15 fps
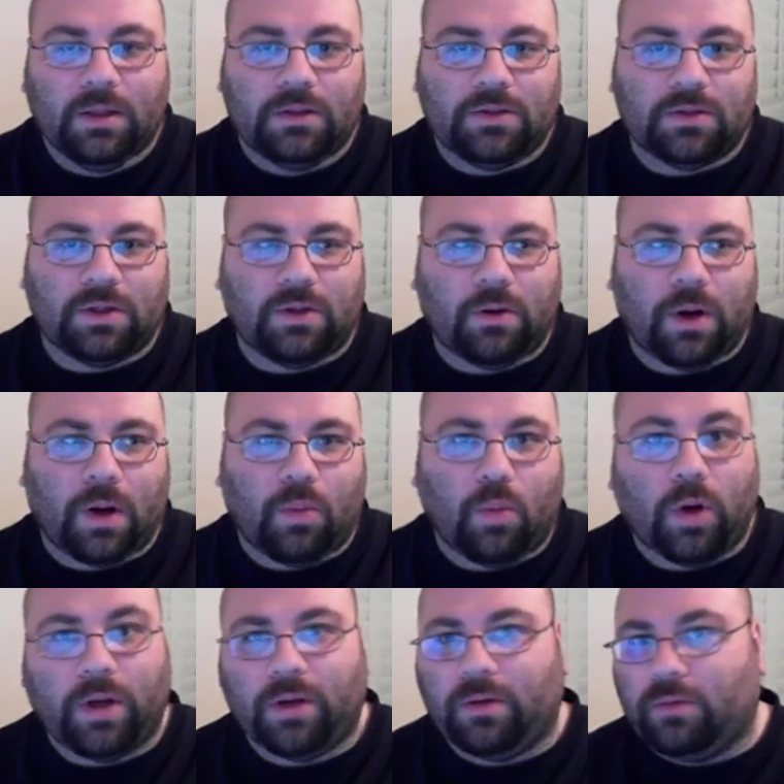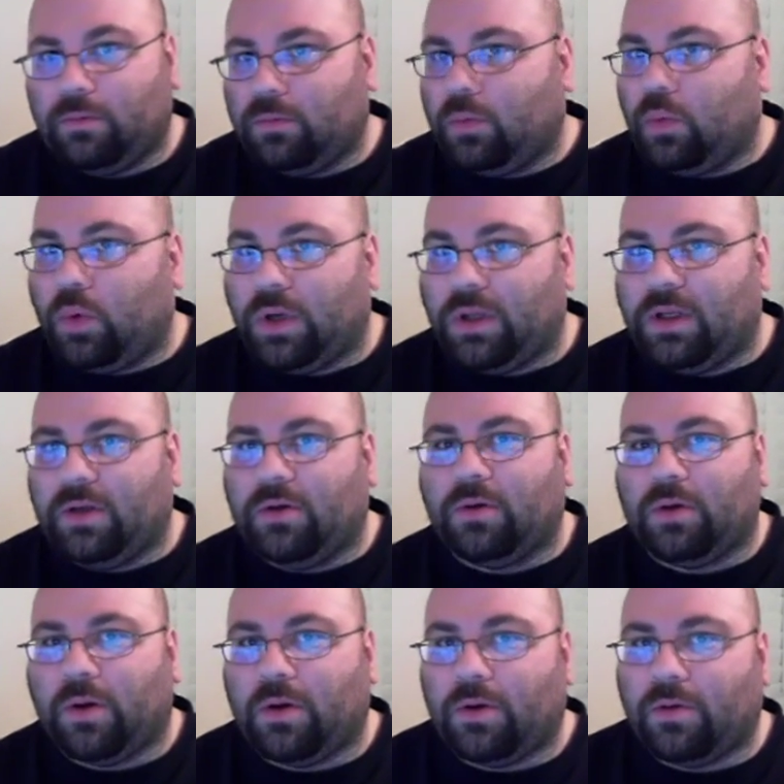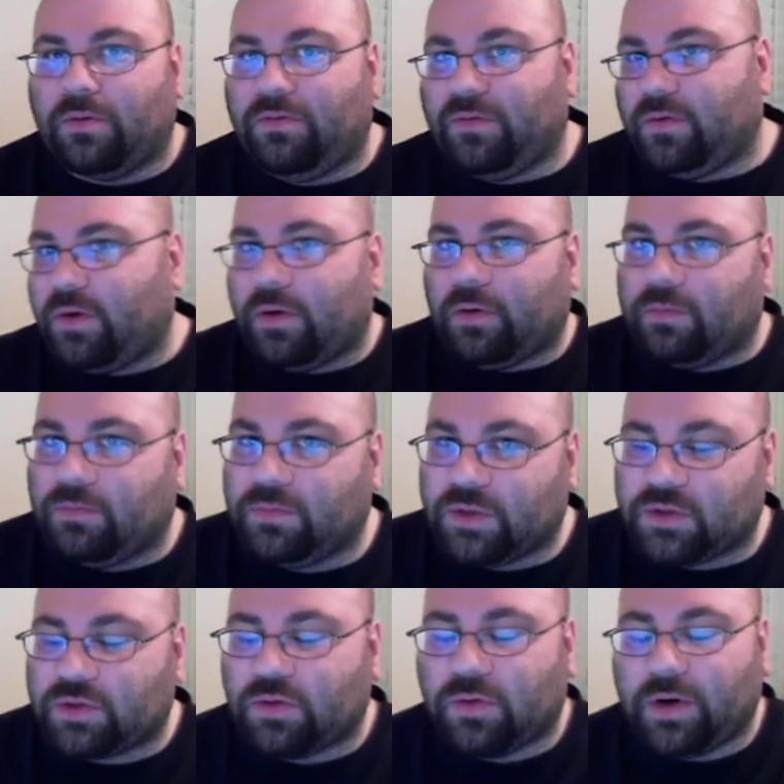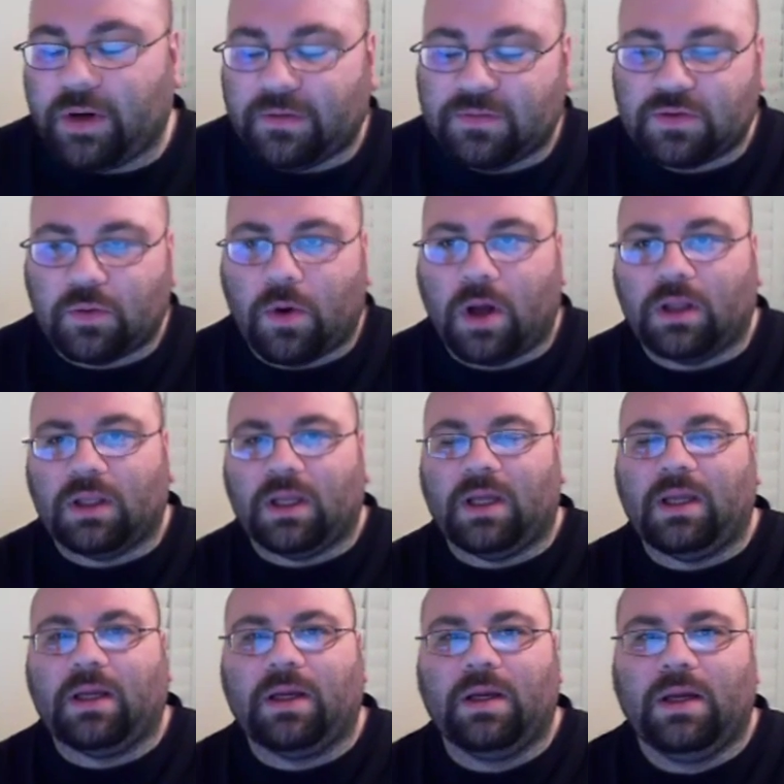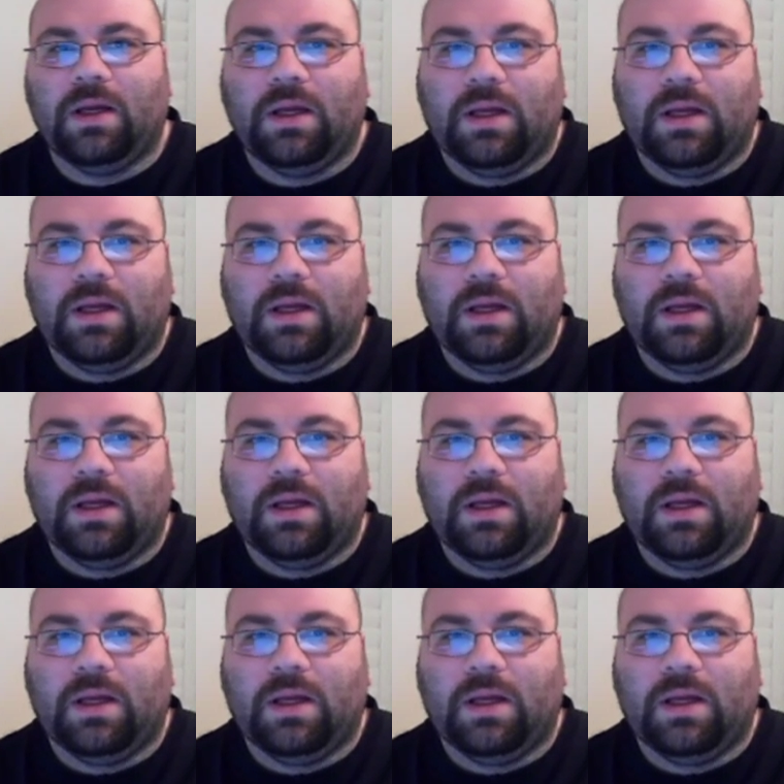So what you don't know, if you know the story of Swan Lake,